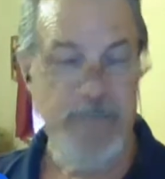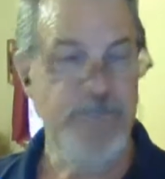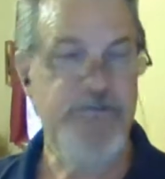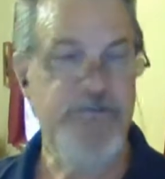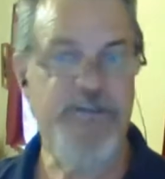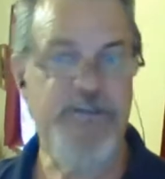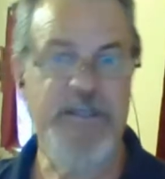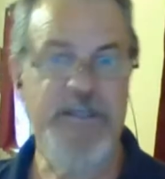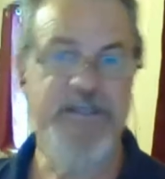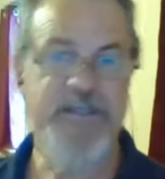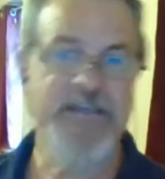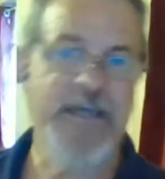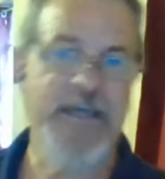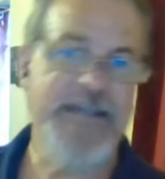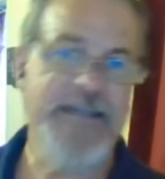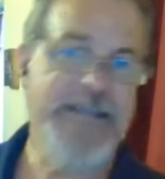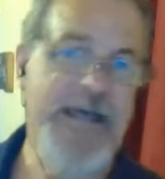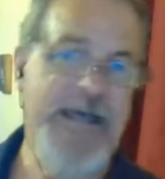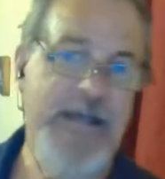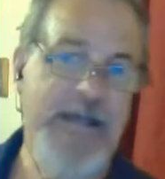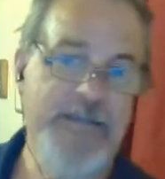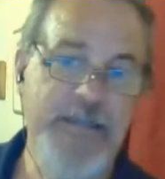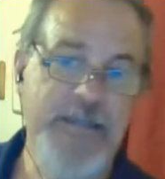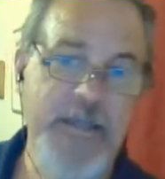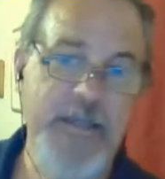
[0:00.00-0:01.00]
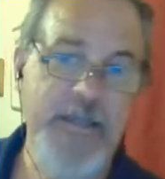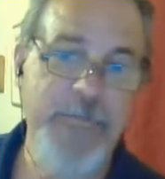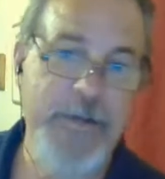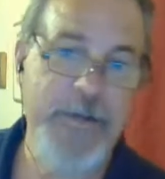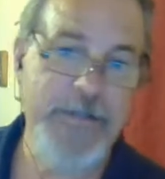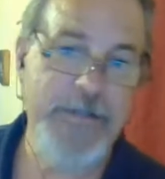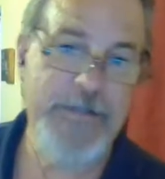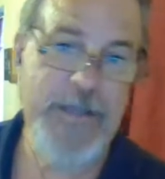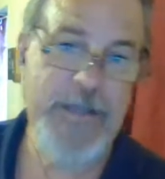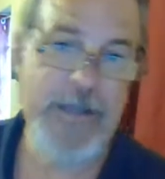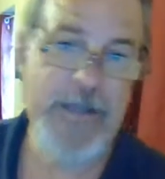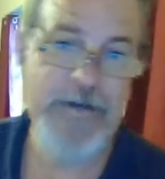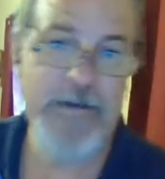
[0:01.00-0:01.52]
Things like that. Think
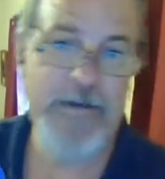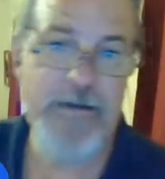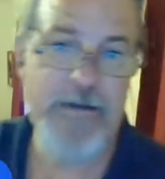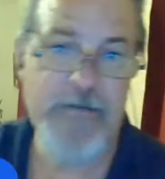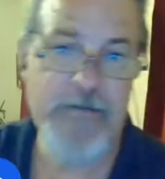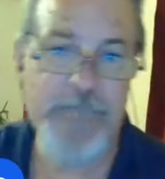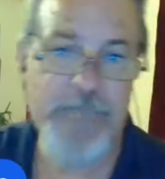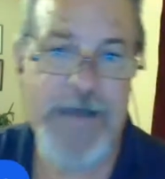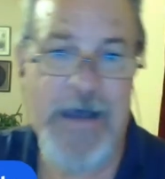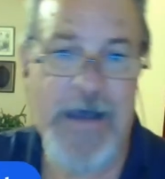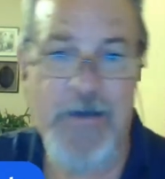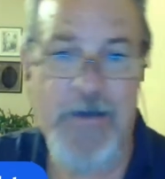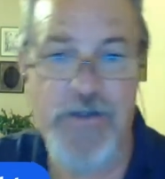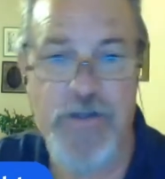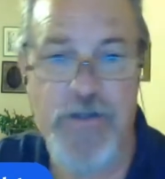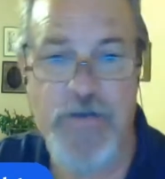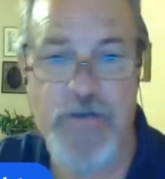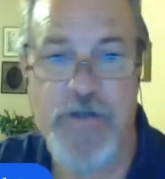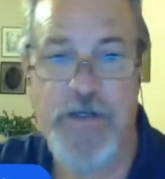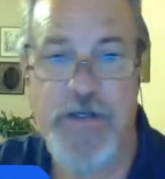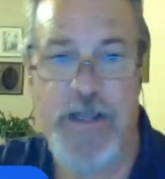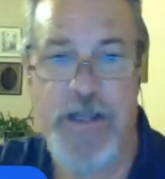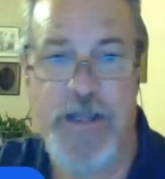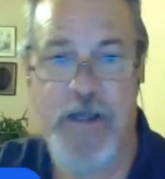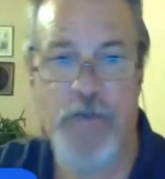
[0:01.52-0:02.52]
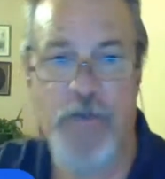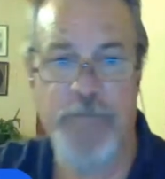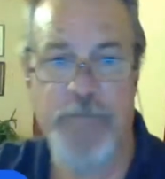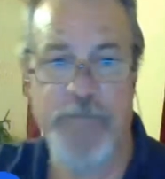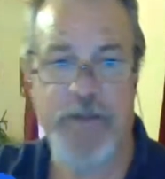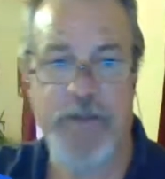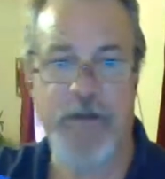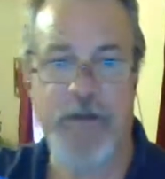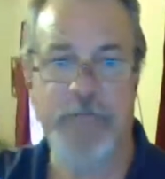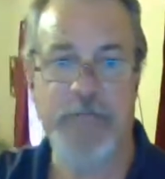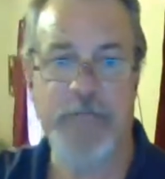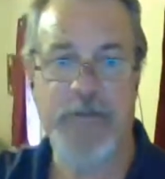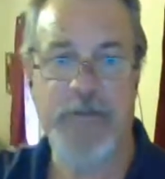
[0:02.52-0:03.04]
about that, of how you can help
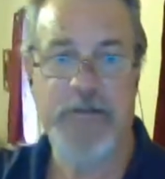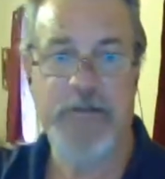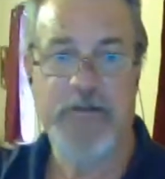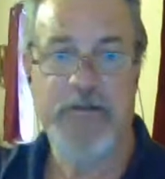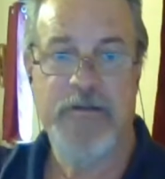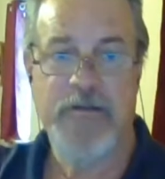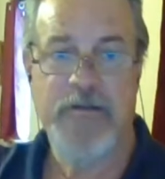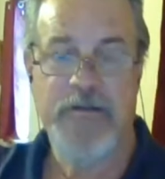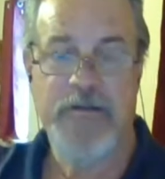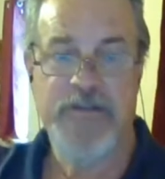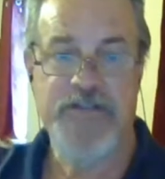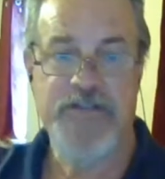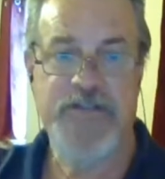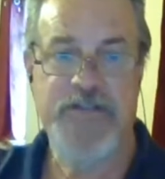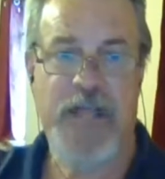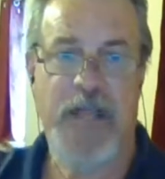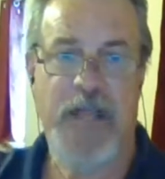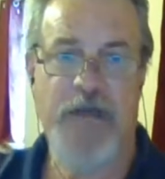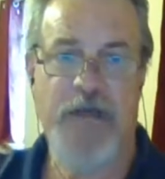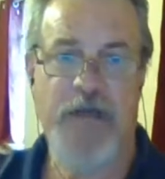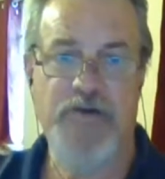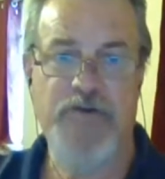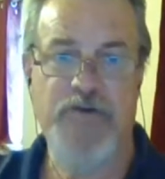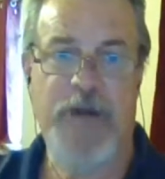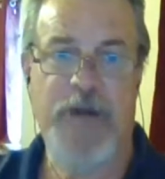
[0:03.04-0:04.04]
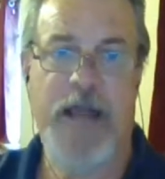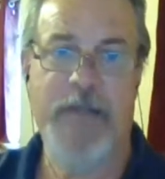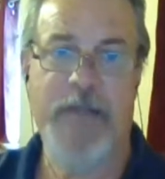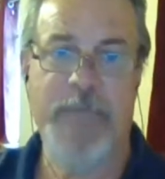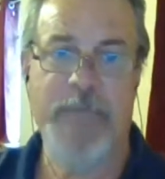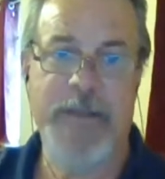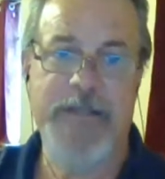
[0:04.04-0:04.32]
them stay on track.